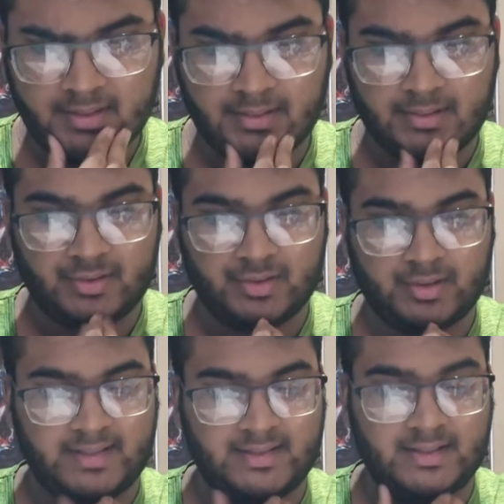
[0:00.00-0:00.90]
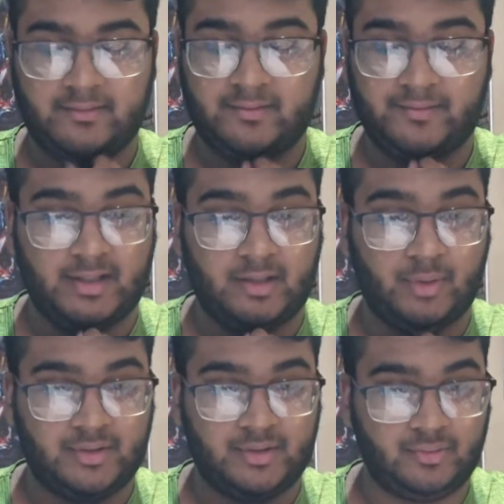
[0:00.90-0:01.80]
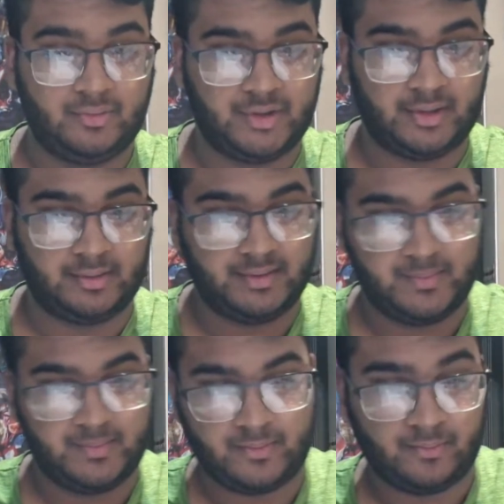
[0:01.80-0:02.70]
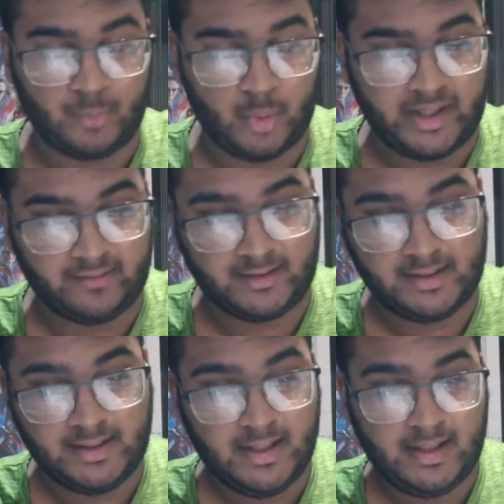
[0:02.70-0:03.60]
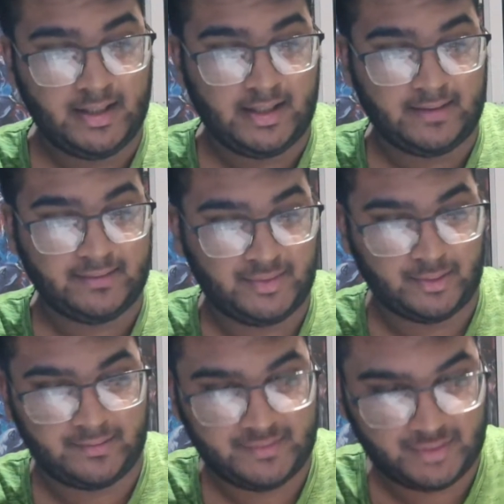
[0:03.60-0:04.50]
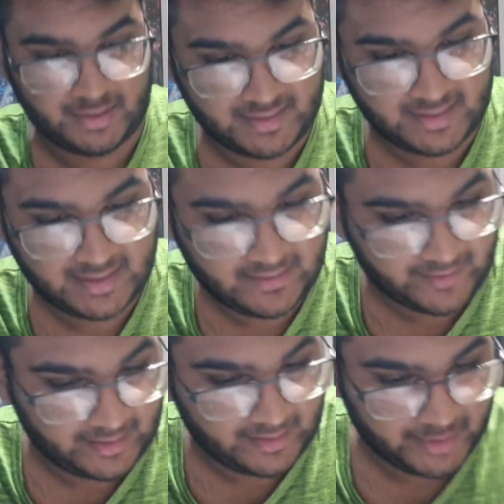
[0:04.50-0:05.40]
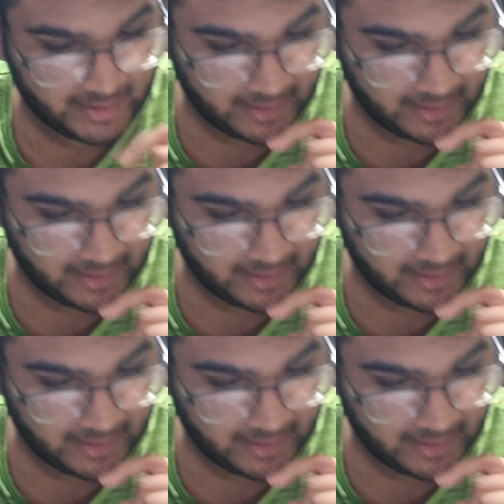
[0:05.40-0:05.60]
So I still haven't figured out what to do with the shoulders, but whatever. I've sort of just given up there.